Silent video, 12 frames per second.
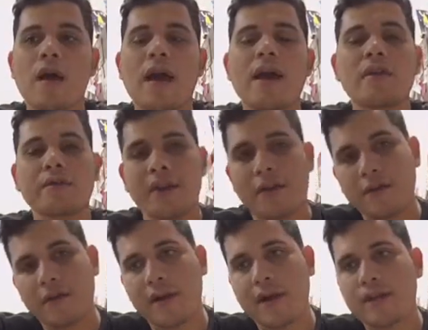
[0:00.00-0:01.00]
And on the
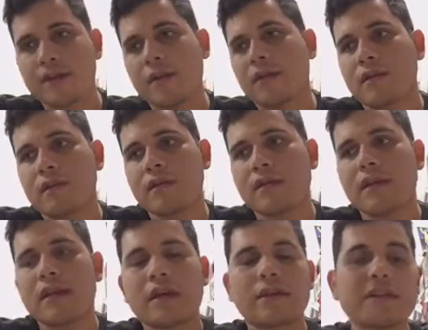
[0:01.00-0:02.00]
other hand,
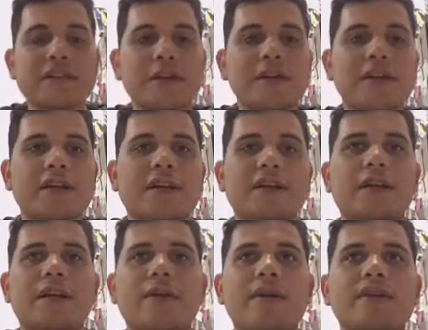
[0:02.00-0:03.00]
the Sonic
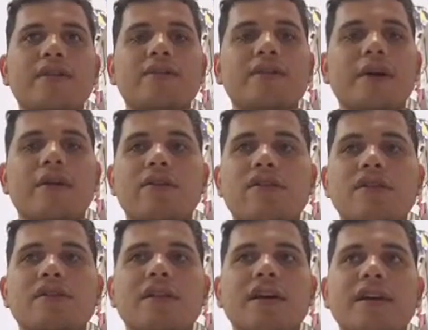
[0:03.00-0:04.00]
characters are
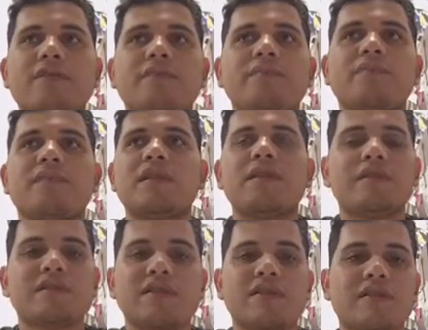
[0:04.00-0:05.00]
just like
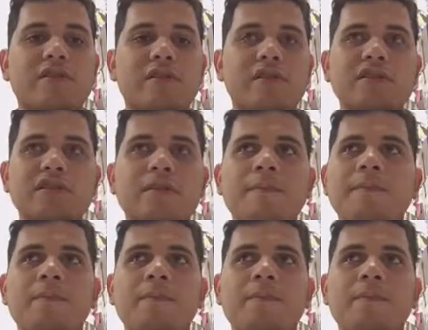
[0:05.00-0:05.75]
little circles,